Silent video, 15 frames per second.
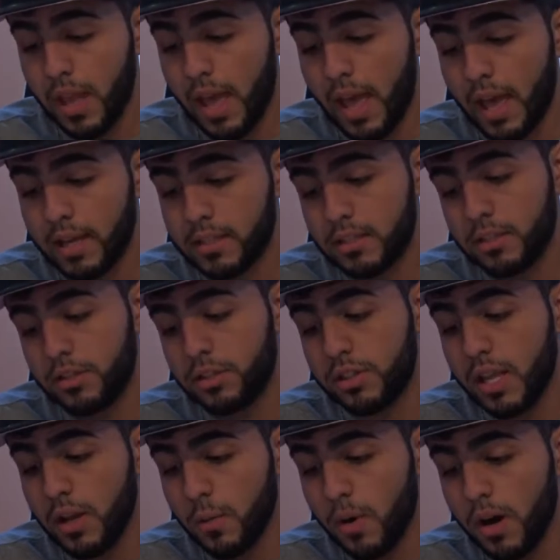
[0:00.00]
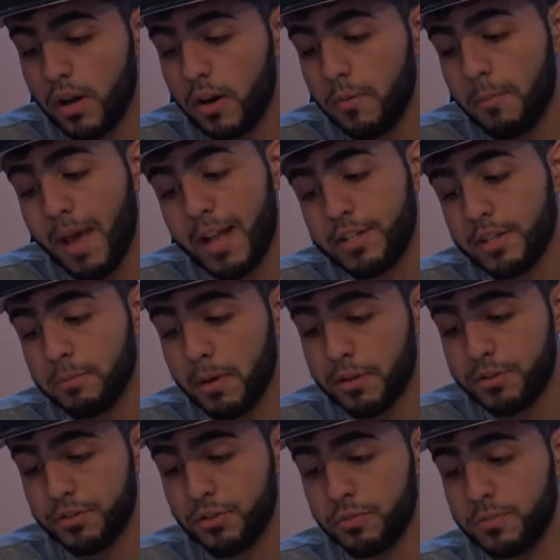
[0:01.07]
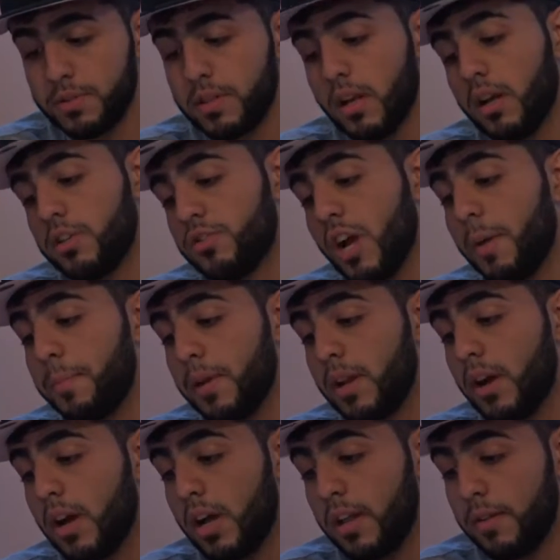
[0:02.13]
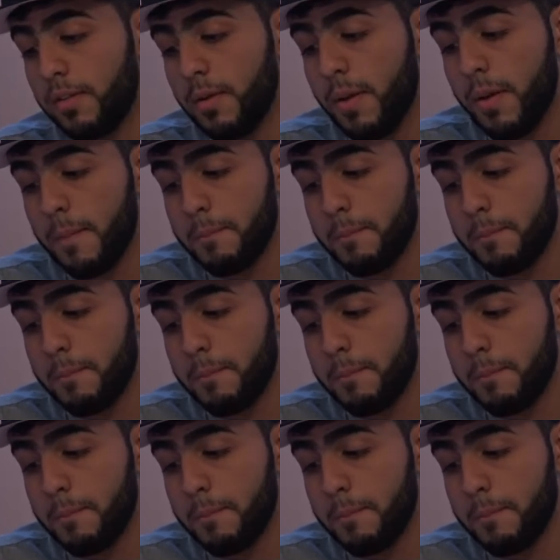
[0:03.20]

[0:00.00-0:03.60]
X Stingwater Magic Mushrooms dropping on